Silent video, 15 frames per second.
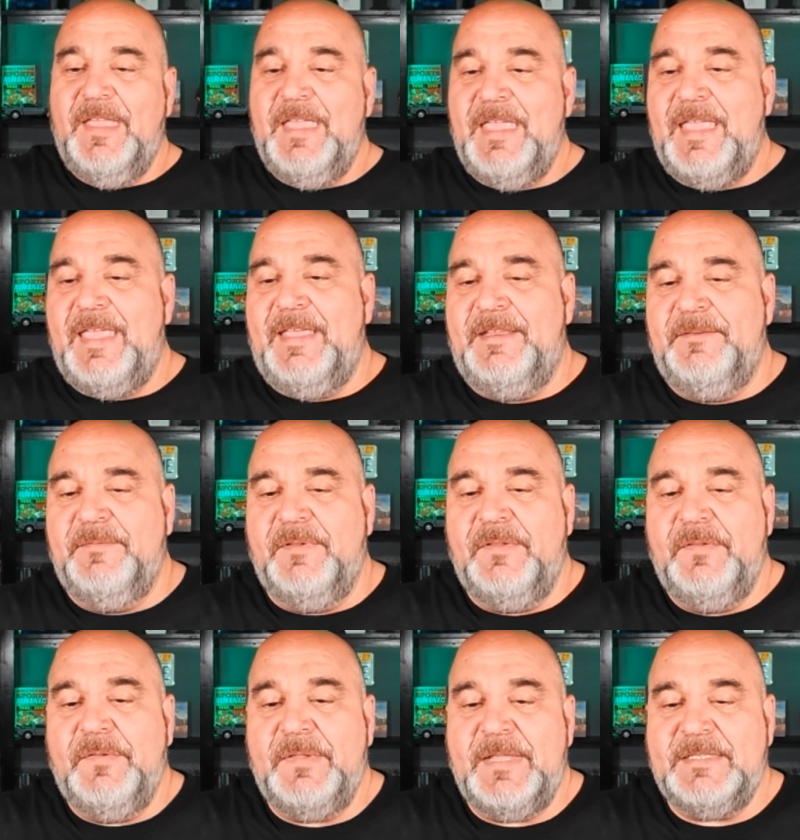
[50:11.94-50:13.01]
And
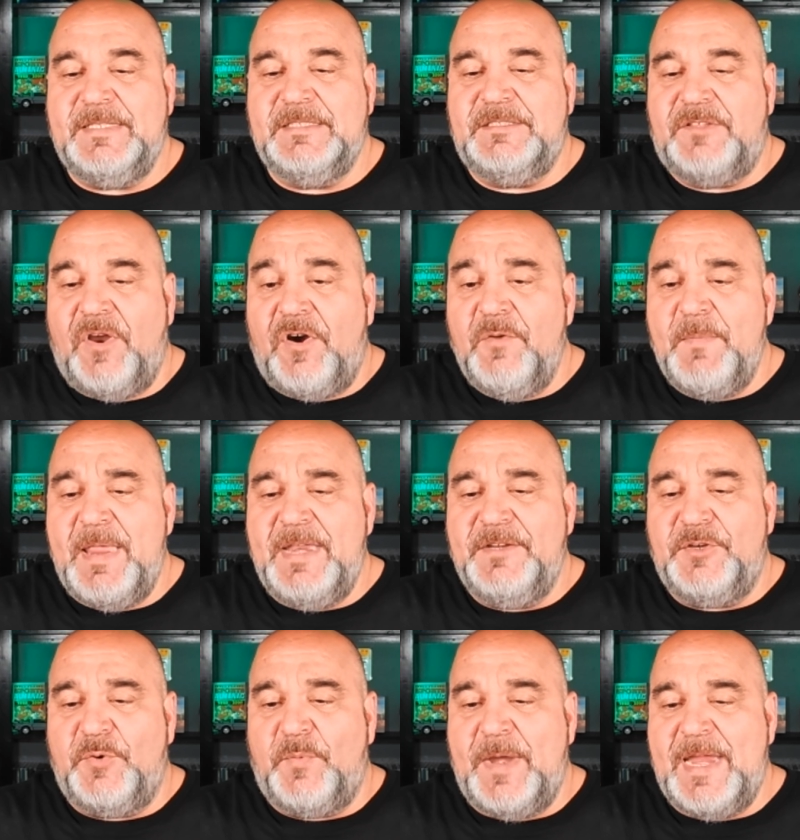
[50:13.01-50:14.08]
it says Darkman
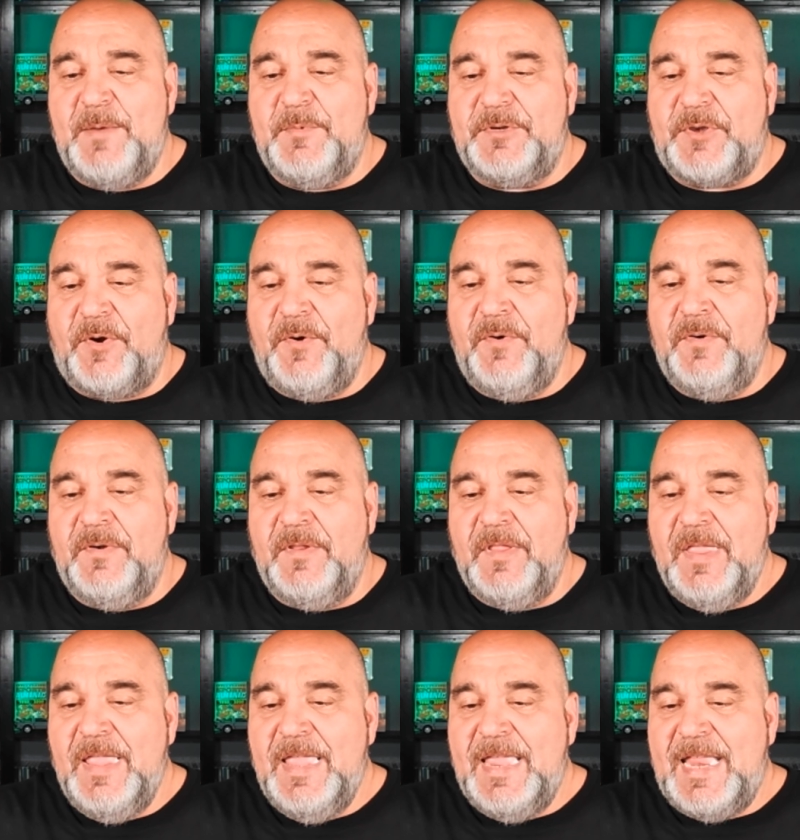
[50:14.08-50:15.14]
and Durant return,
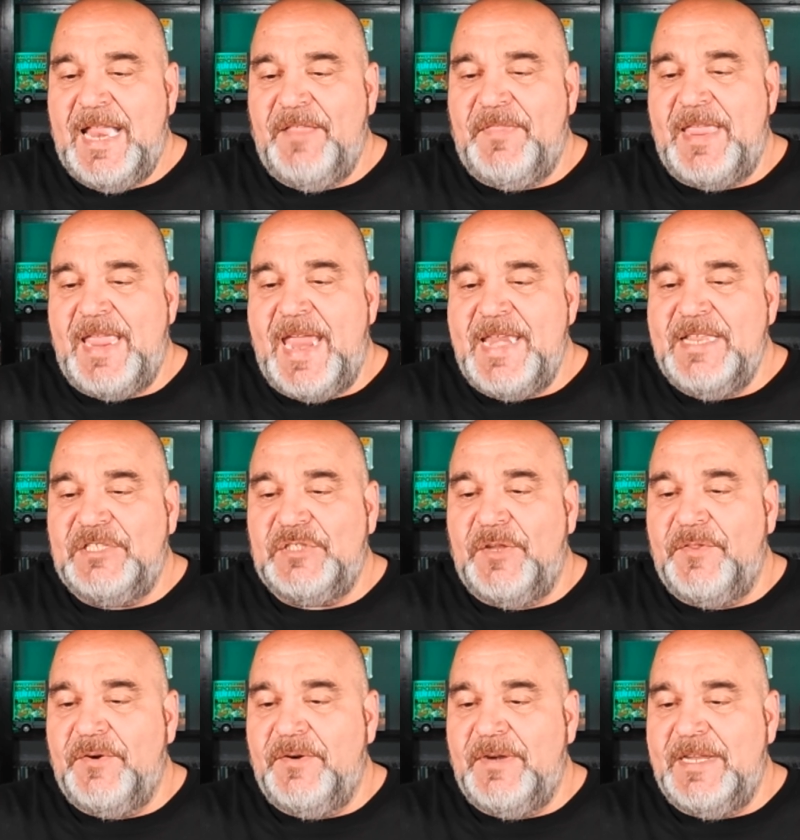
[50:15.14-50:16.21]
and they hate each
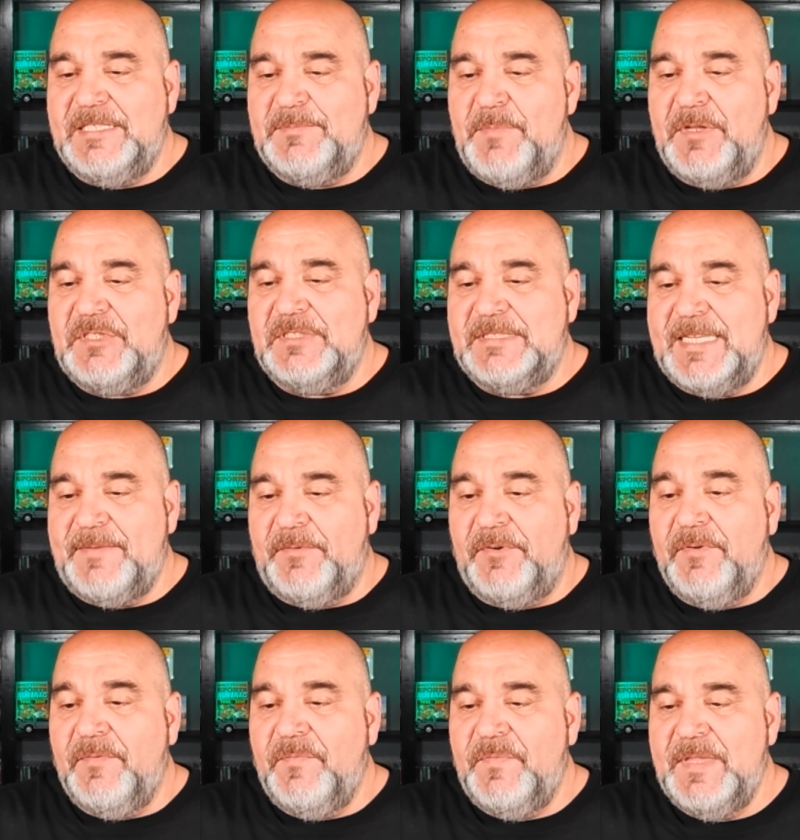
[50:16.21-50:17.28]
other as much as ever.
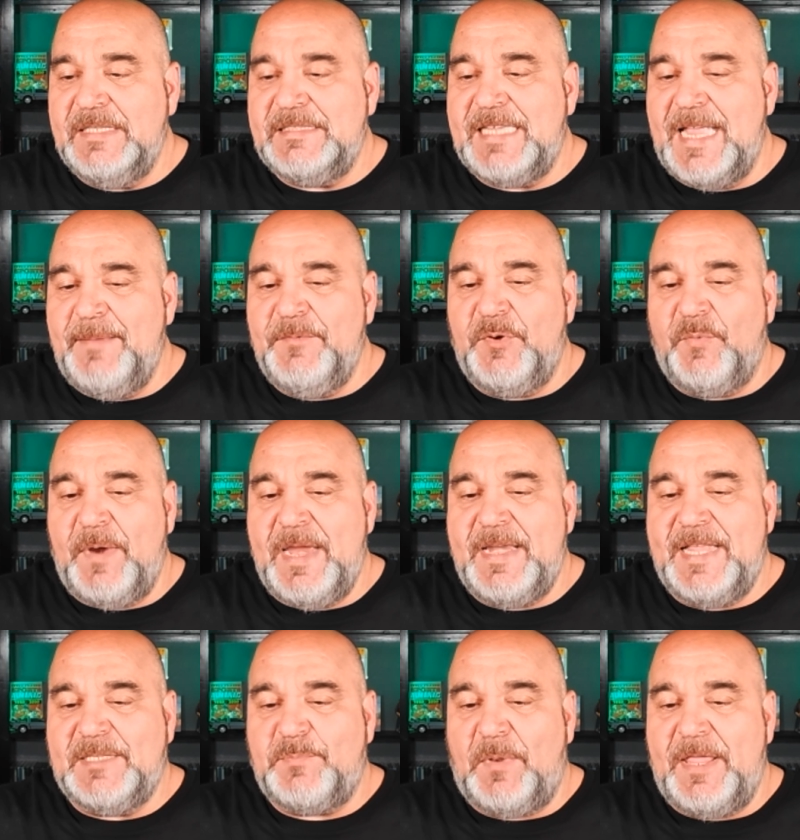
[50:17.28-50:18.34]
This time, Durant
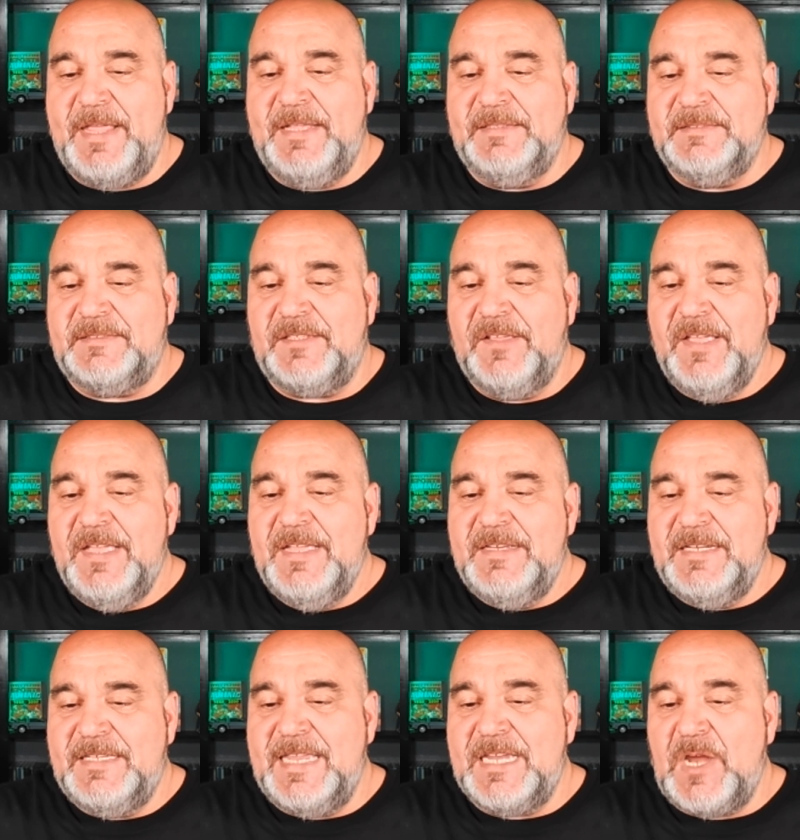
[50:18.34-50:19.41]
has plans
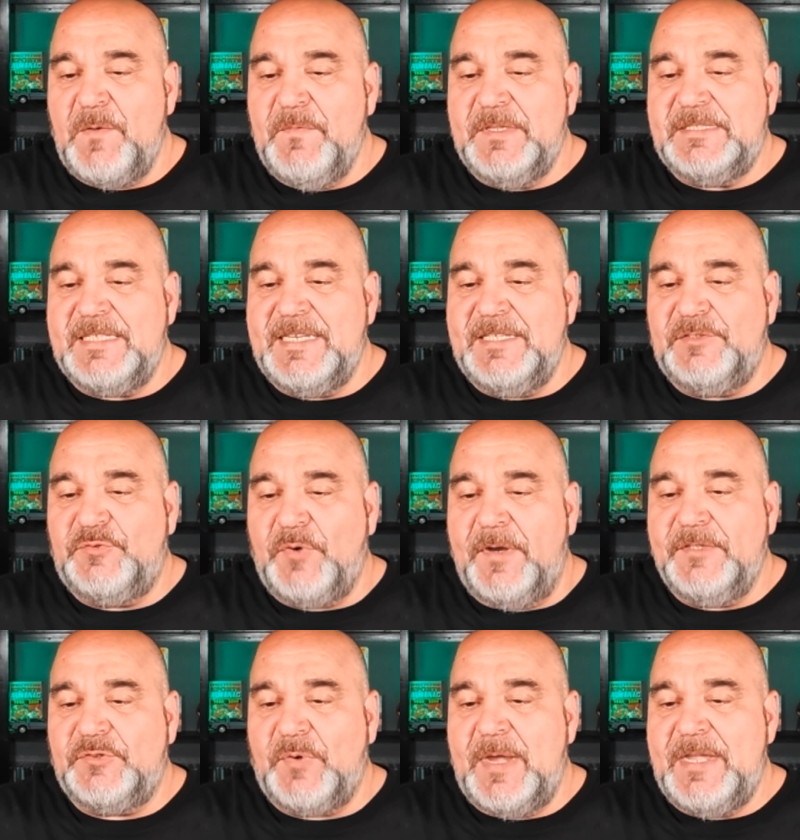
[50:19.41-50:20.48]
to take over the city's
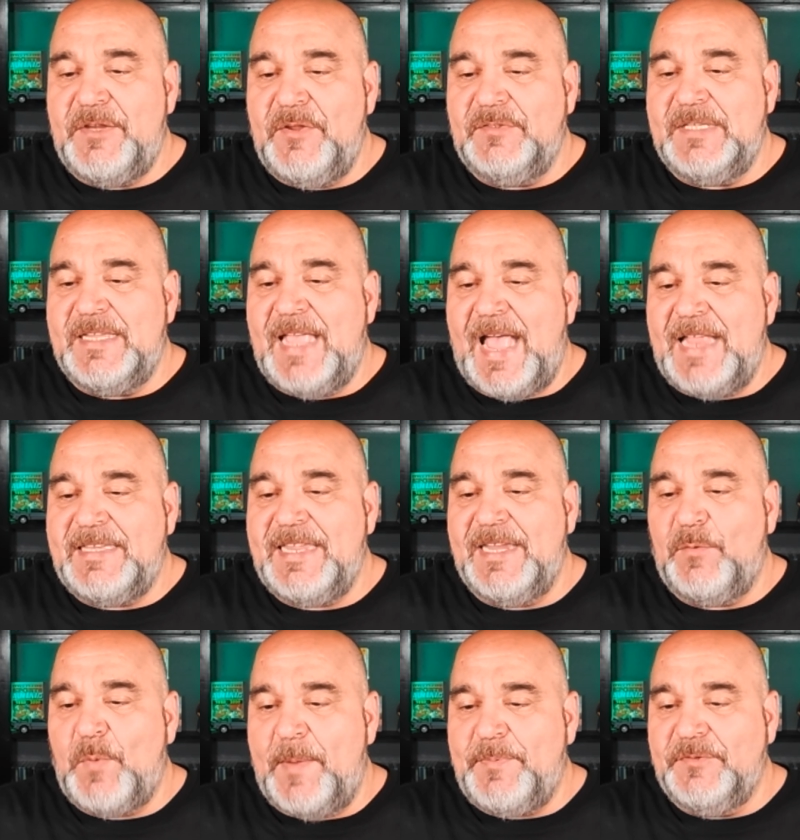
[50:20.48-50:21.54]
drug trade using high-tech
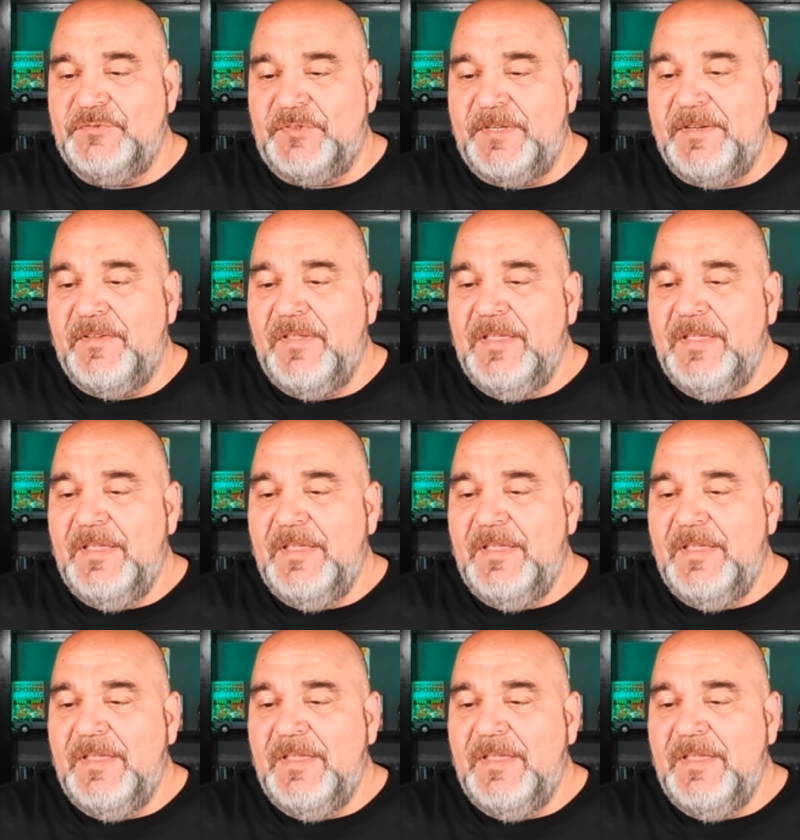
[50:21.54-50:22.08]
weaponry.